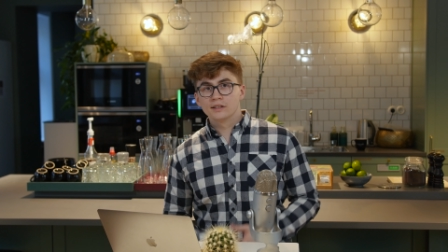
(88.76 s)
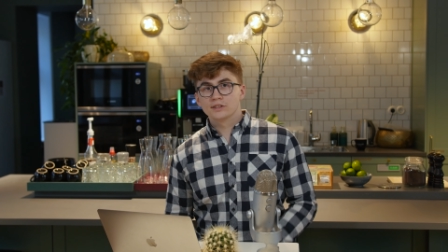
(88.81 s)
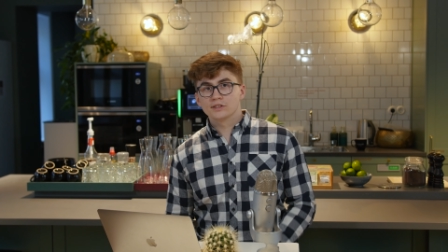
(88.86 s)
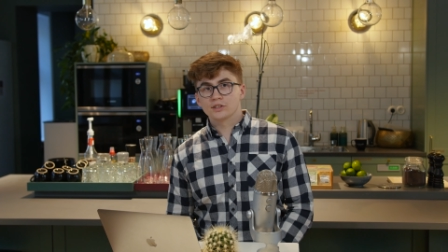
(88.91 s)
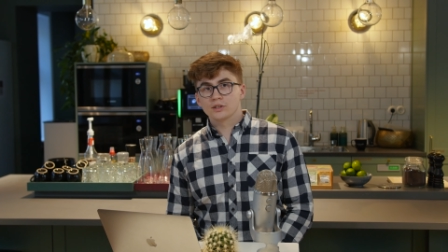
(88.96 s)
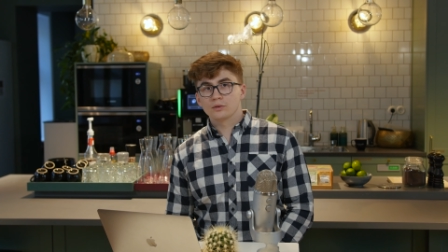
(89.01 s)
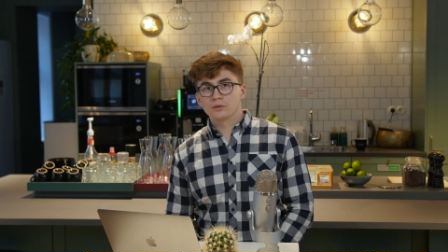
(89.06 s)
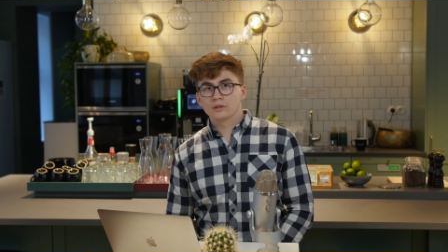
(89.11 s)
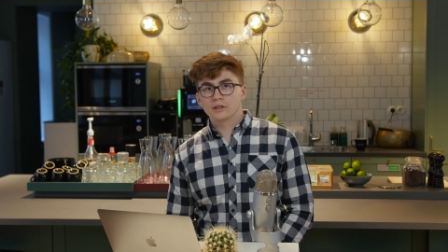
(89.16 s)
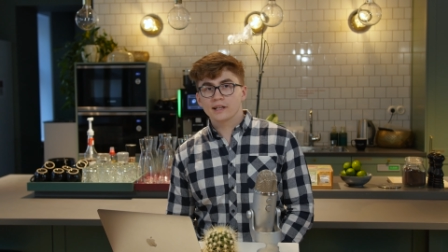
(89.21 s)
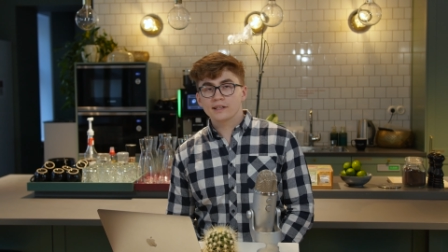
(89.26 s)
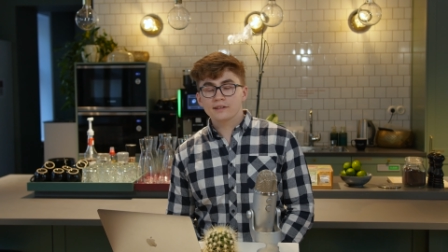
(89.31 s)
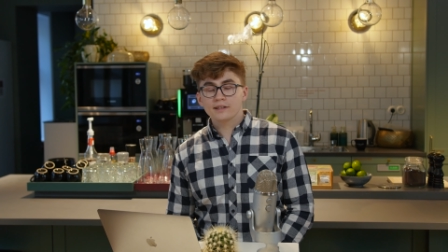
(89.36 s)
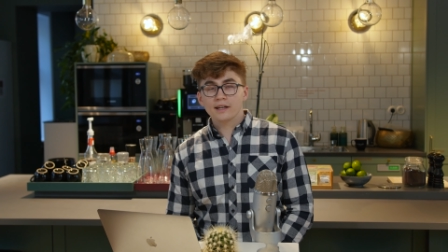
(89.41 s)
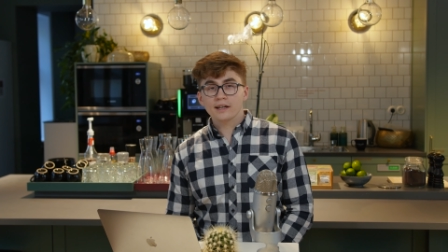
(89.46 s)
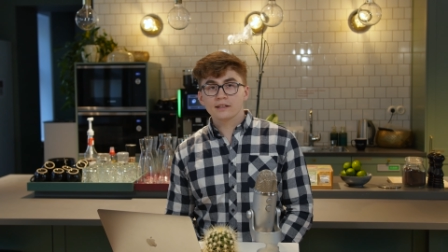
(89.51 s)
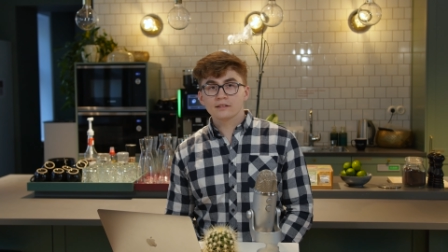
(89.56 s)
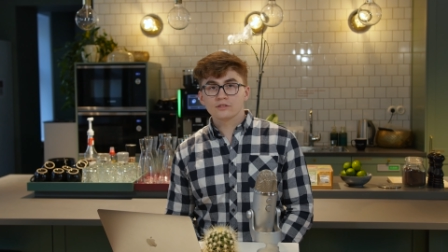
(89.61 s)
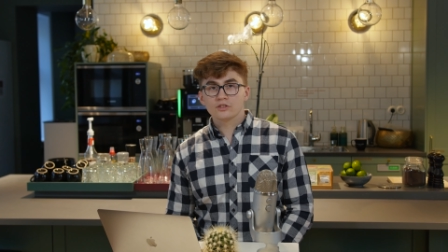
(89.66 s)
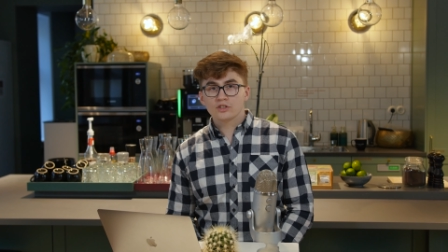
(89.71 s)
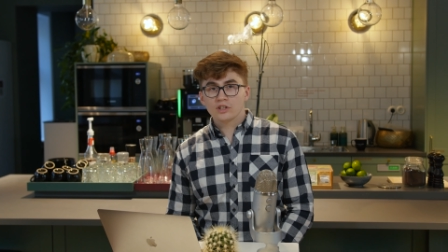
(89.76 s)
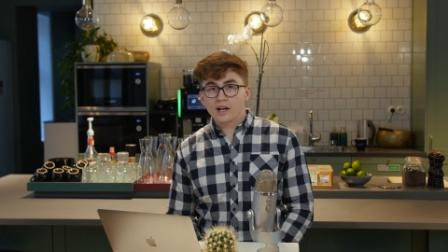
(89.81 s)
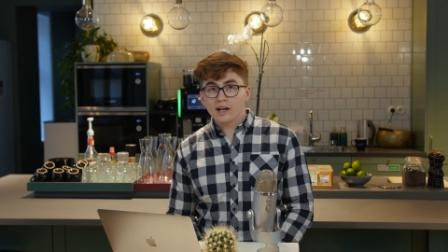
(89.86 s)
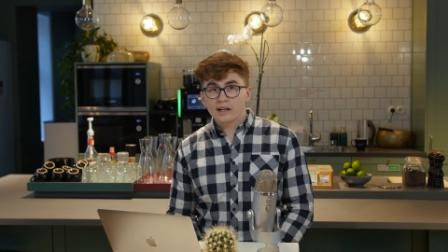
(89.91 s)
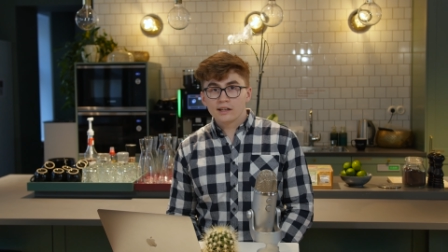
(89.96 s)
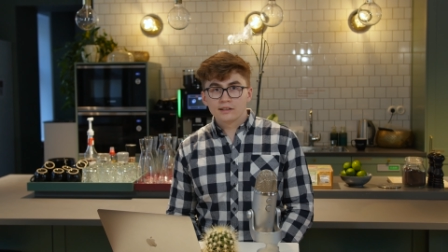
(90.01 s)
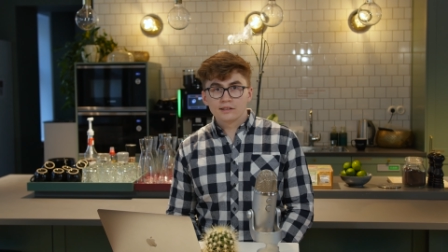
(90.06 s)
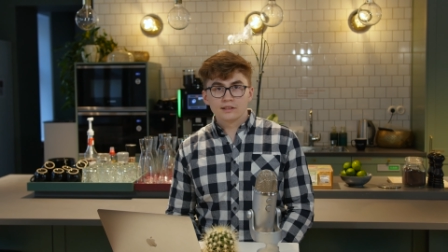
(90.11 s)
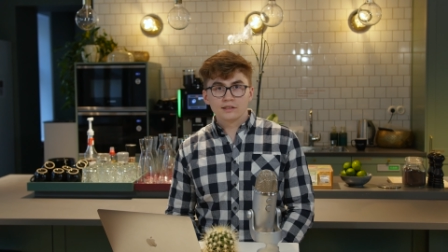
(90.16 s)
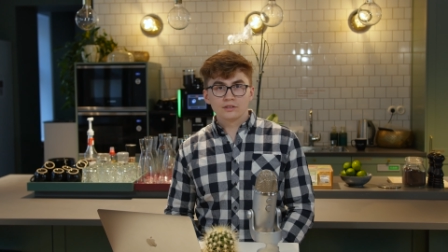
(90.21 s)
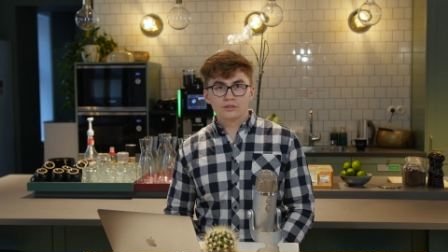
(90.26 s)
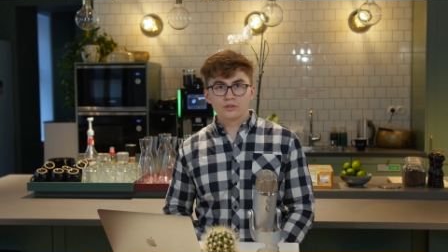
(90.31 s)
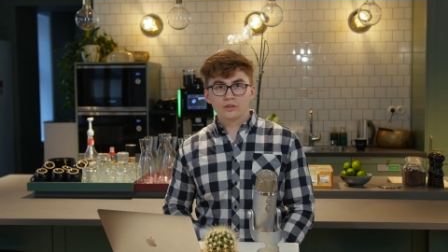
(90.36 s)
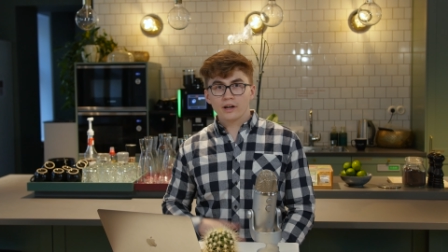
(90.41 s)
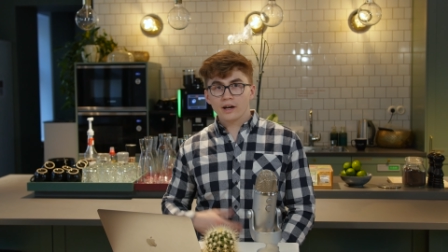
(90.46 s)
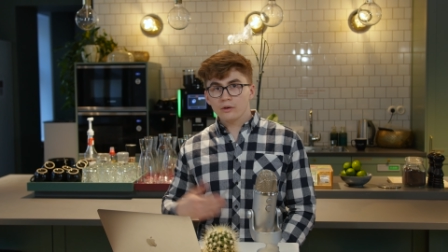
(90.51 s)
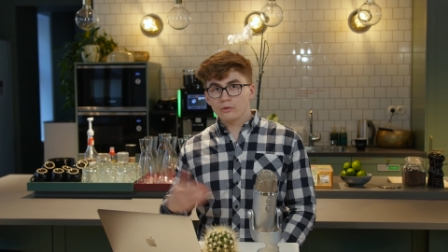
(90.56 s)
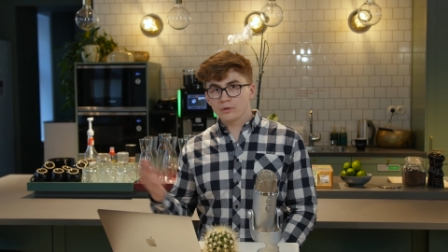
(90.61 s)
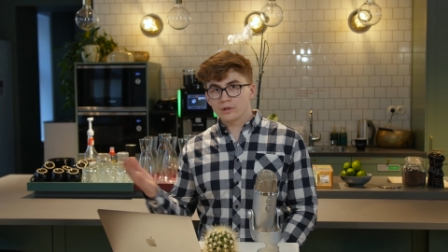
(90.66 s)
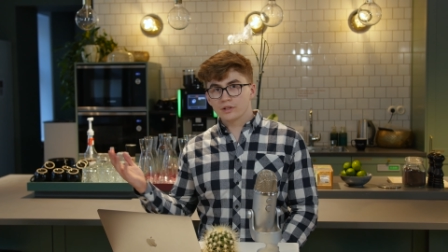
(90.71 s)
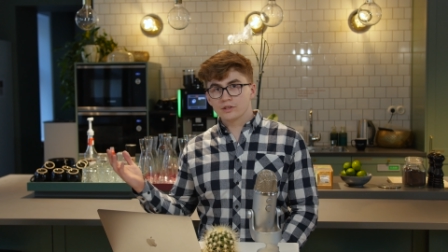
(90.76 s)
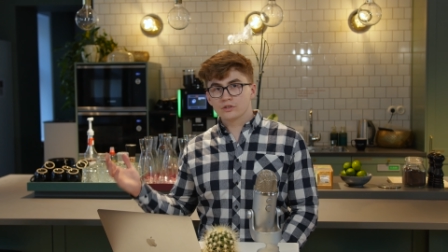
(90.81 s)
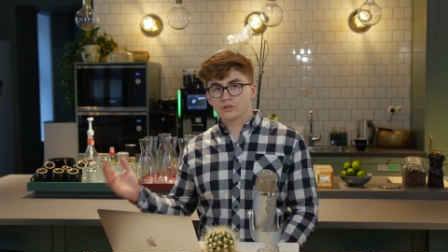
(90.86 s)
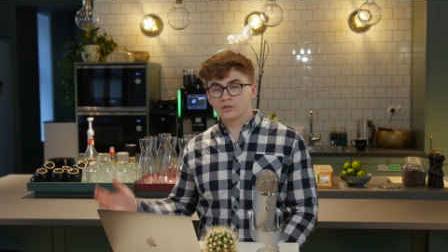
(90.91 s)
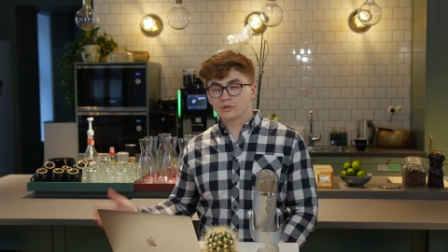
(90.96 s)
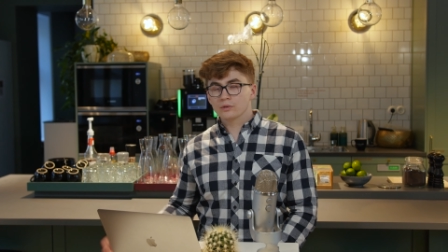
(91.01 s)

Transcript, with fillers: So let that shine in your outreach.